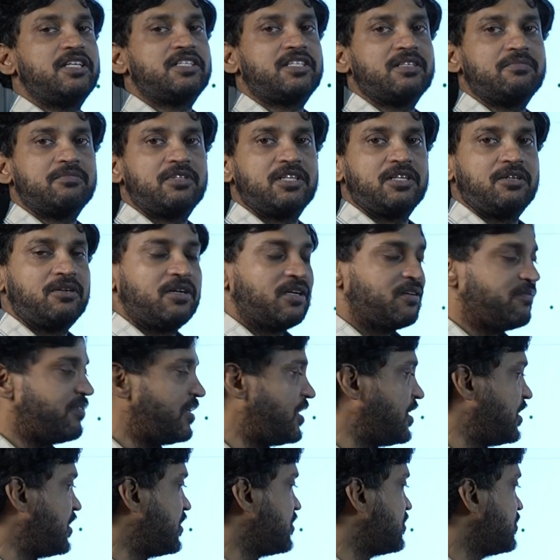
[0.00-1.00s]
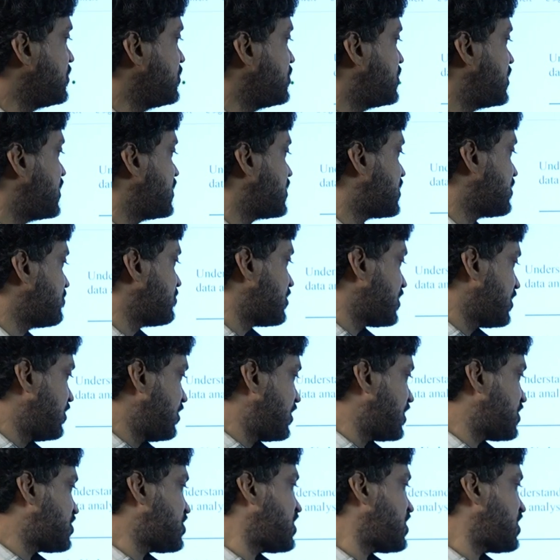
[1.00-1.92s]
is something called a variance, there is something called a